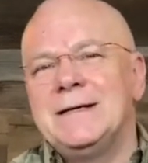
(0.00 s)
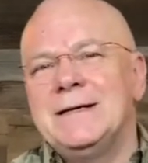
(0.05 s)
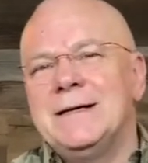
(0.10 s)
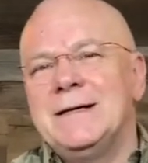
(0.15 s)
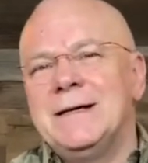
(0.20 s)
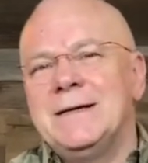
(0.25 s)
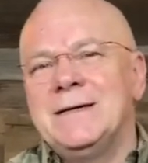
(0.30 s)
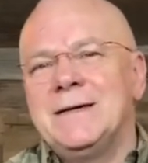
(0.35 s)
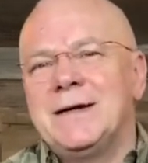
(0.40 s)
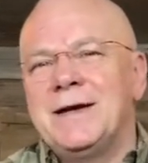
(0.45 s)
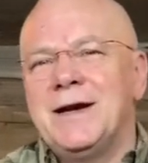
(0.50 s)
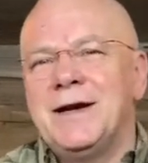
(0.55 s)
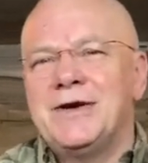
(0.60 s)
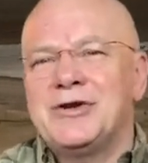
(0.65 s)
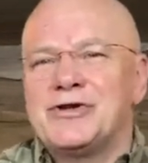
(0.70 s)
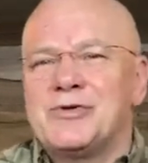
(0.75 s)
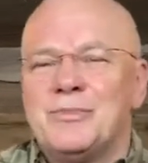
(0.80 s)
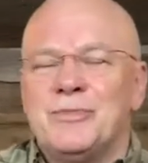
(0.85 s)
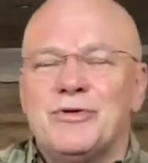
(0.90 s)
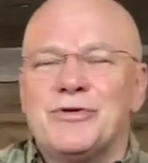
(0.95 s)
that God
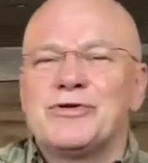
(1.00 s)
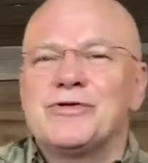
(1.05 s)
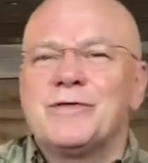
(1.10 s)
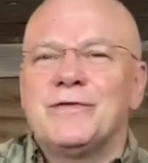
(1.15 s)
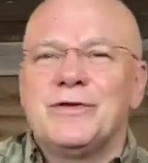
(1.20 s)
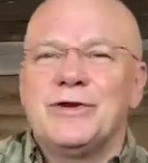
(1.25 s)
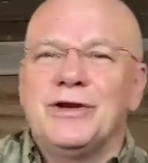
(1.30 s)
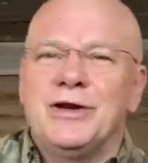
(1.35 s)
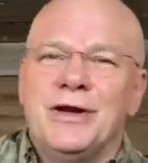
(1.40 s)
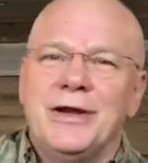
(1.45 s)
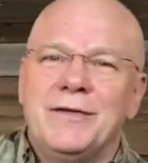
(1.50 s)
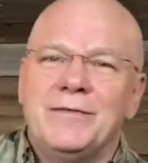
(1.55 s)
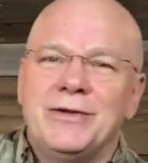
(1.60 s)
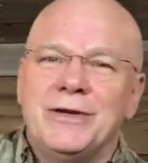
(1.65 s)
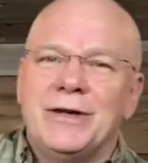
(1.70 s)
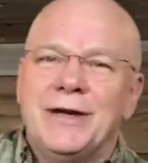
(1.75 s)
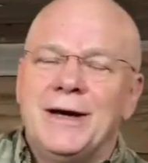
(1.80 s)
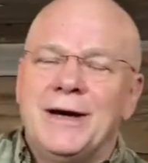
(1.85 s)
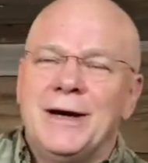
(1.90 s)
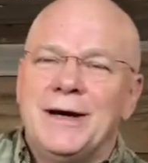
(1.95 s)
is a merciful and
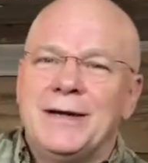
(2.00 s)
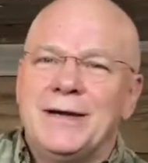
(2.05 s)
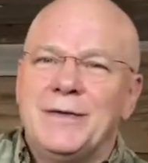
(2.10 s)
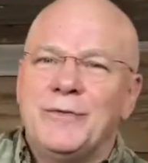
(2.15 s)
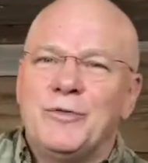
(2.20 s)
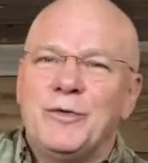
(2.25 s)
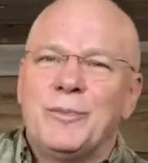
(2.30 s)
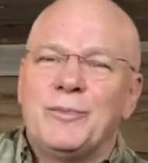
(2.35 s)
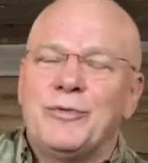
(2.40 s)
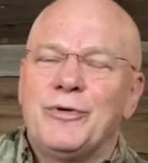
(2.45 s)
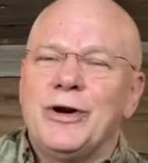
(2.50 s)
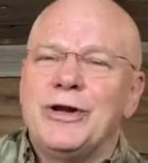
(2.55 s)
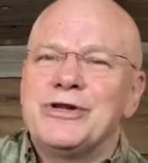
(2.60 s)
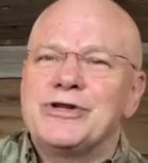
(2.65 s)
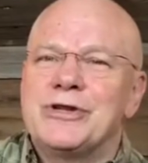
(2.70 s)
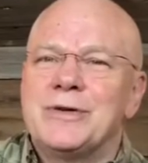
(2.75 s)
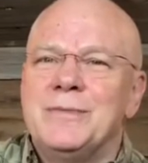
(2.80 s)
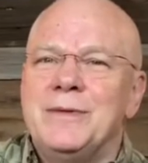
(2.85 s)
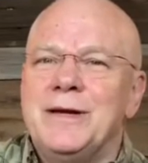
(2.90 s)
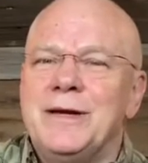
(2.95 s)
loving God, that we'll
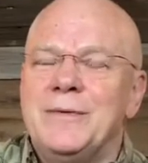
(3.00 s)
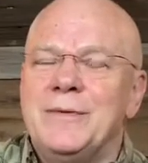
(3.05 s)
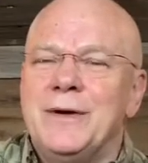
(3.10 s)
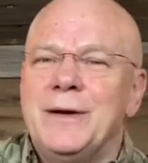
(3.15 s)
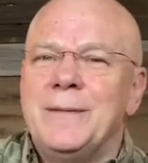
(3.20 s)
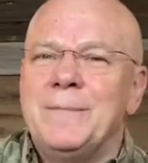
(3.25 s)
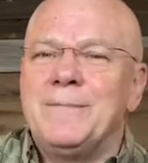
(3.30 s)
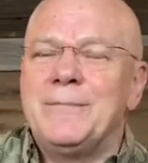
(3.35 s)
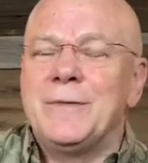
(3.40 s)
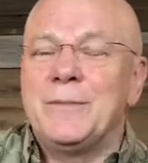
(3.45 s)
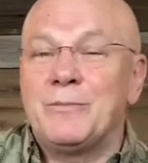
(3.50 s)
praise him anyway.